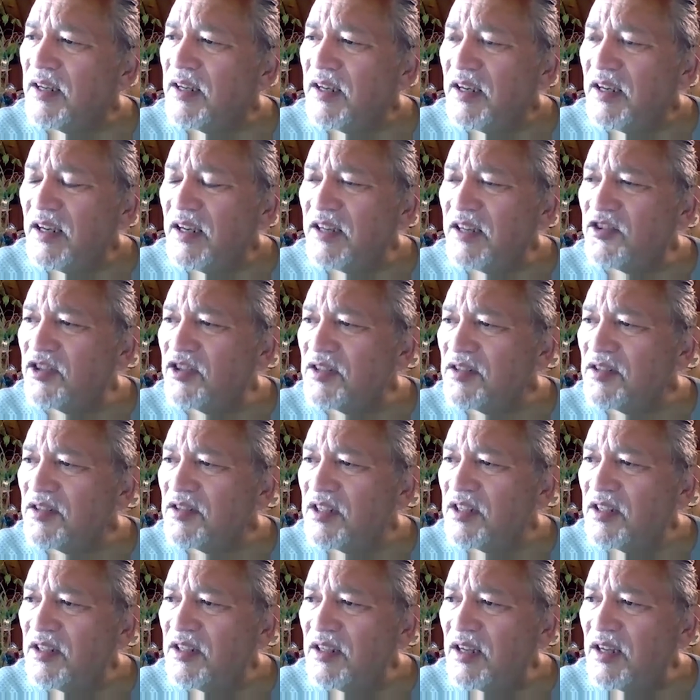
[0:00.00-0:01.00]
it
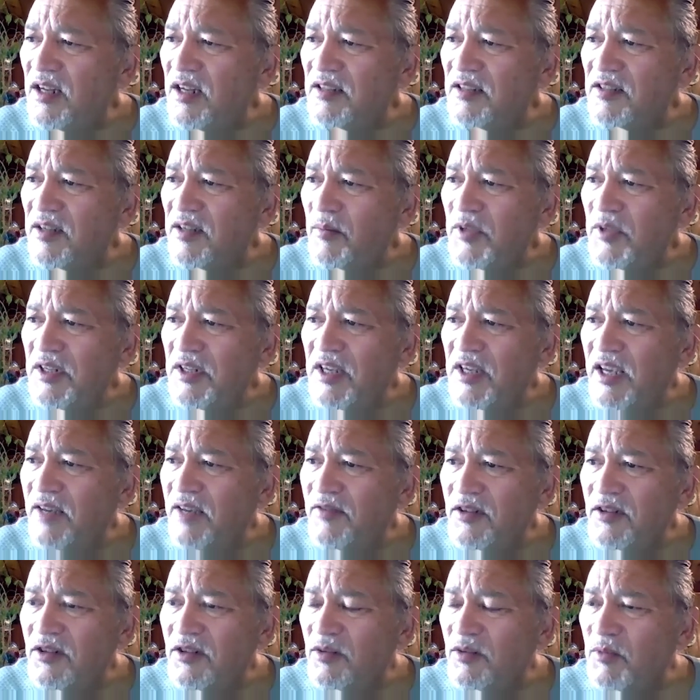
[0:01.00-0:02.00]
just, somebody
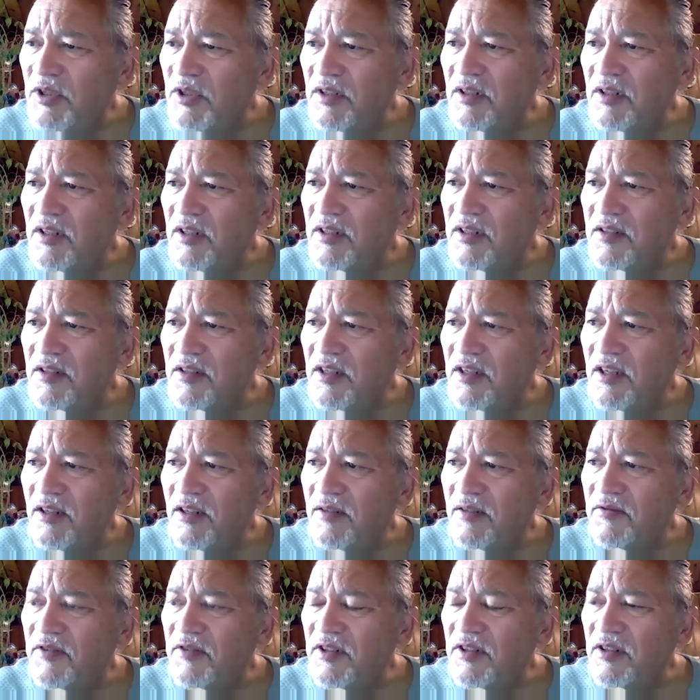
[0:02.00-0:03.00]
gave it to me as a
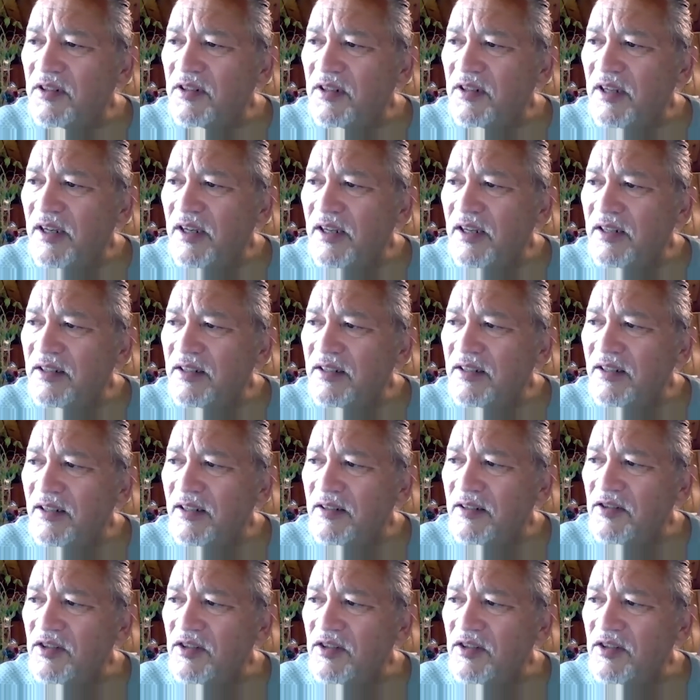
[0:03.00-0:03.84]
gift and uh,